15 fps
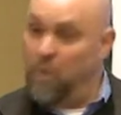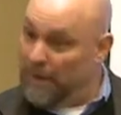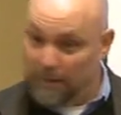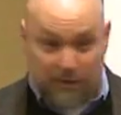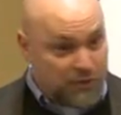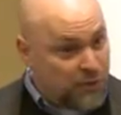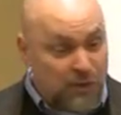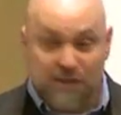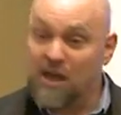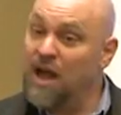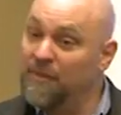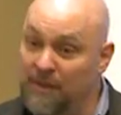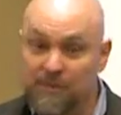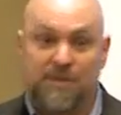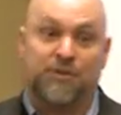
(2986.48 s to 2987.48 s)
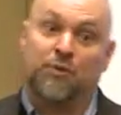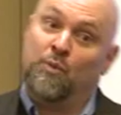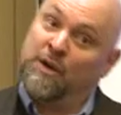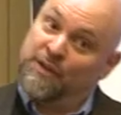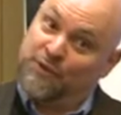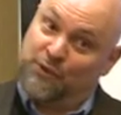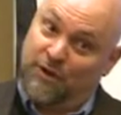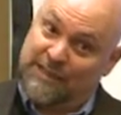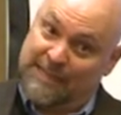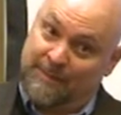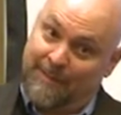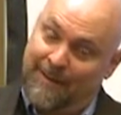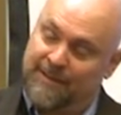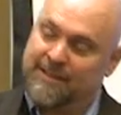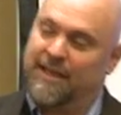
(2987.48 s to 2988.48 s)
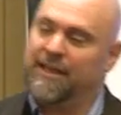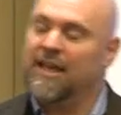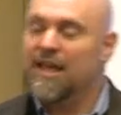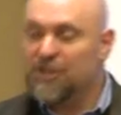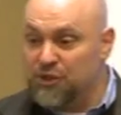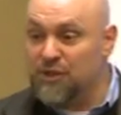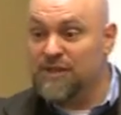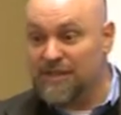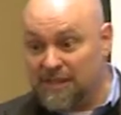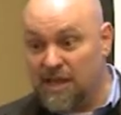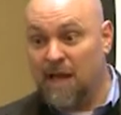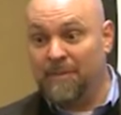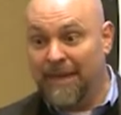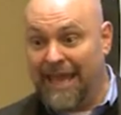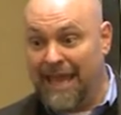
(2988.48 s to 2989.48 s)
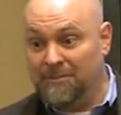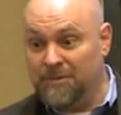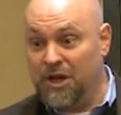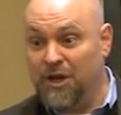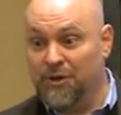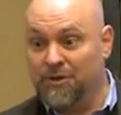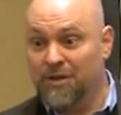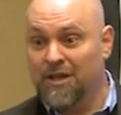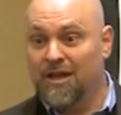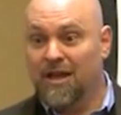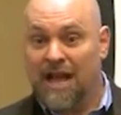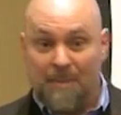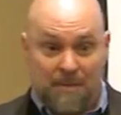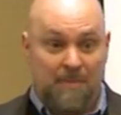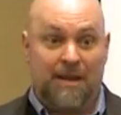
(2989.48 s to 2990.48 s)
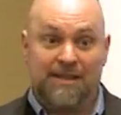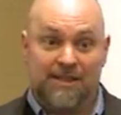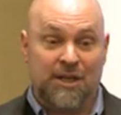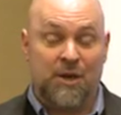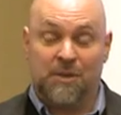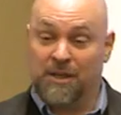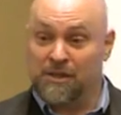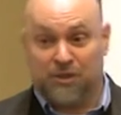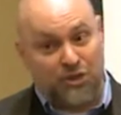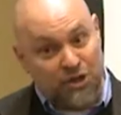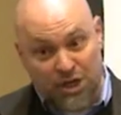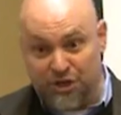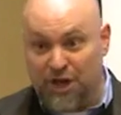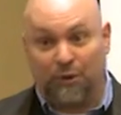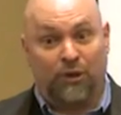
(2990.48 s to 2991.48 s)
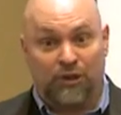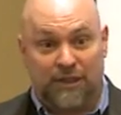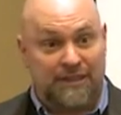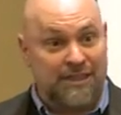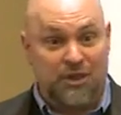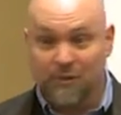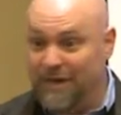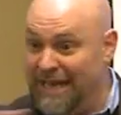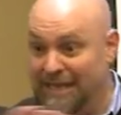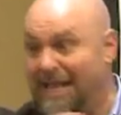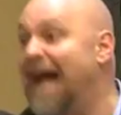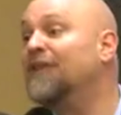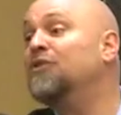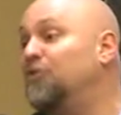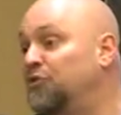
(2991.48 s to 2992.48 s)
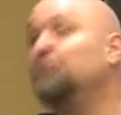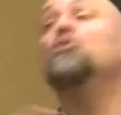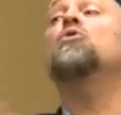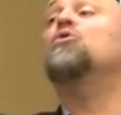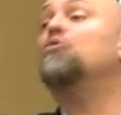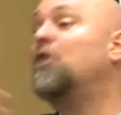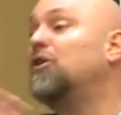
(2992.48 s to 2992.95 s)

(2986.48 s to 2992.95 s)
as soon as one of the stories I'm about to tell you, as soon as this all became known, a couple months ago, the Attorney General looked into it and got through